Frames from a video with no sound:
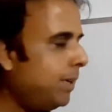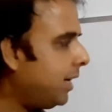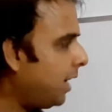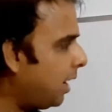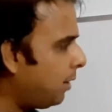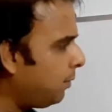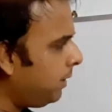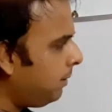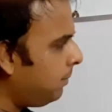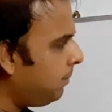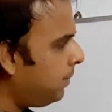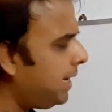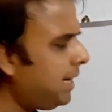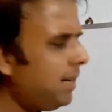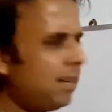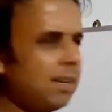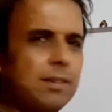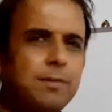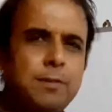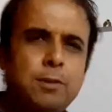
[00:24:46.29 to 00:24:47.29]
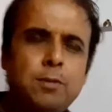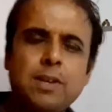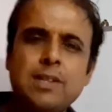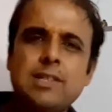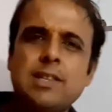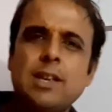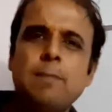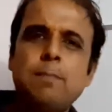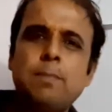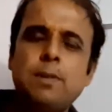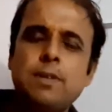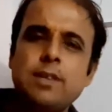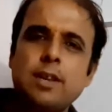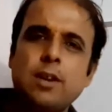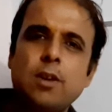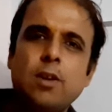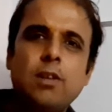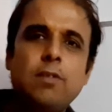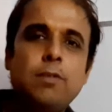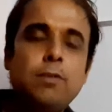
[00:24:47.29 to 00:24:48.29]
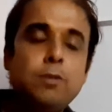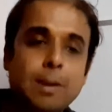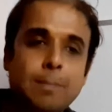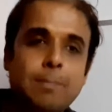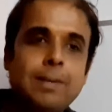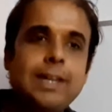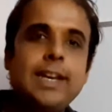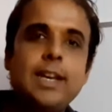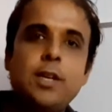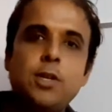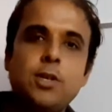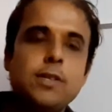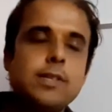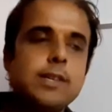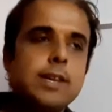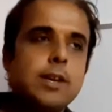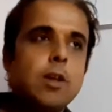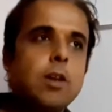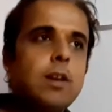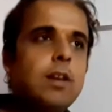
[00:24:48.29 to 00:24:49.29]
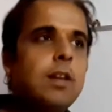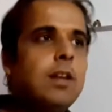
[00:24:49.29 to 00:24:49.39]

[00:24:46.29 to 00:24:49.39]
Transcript: and we'll bring a few examples and all, few applications and all.